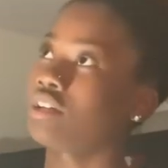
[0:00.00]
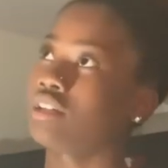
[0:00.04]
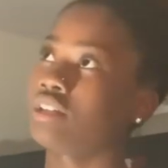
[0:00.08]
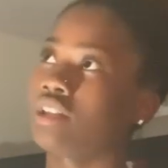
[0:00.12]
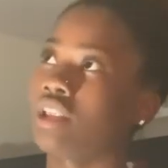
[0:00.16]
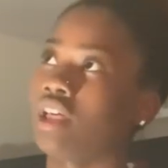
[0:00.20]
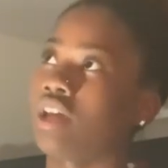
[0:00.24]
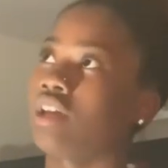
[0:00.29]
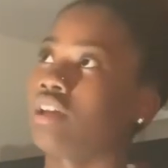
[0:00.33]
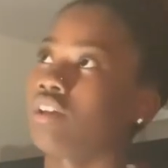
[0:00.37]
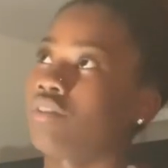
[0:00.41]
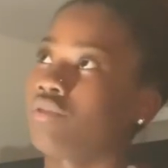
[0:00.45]

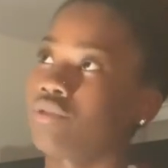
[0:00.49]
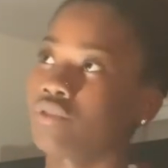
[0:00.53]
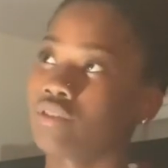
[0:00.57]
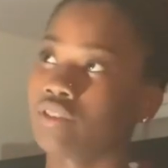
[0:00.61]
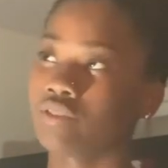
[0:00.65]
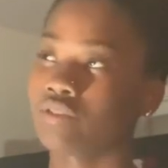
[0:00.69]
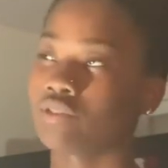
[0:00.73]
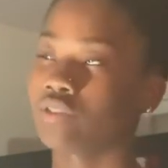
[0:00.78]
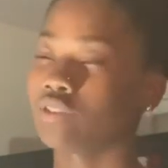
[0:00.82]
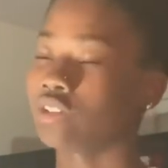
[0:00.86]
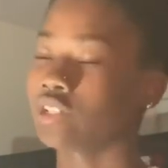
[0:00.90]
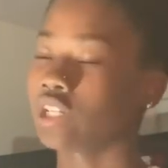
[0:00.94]
Like,
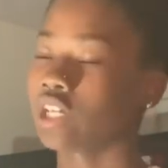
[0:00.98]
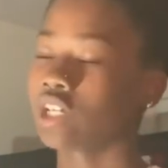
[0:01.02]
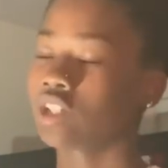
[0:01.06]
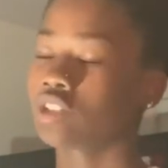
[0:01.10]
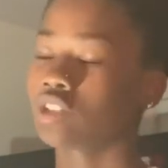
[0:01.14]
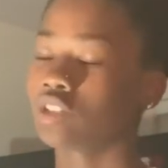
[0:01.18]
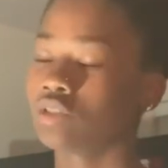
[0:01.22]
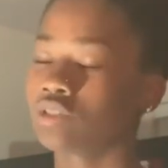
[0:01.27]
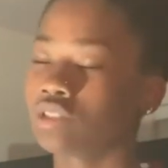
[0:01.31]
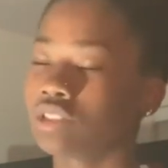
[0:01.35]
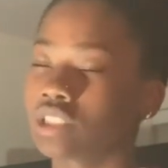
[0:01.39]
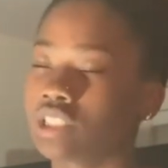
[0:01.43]
for real. And they
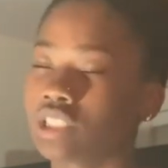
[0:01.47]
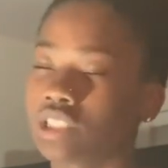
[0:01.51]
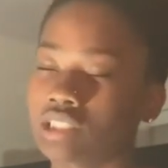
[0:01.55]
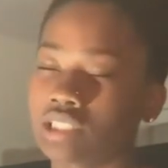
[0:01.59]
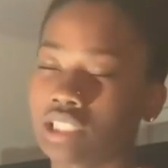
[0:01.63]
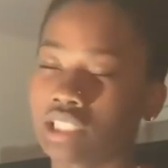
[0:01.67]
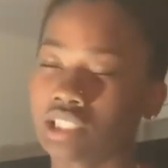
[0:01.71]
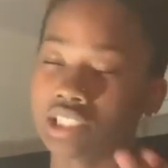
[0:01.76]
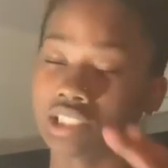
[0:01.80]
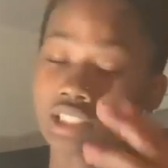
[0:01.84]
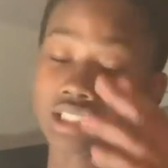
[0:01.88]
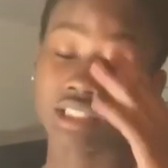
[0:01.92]
close the
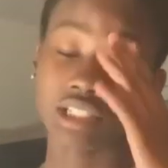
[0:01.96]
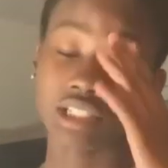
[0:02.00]
concession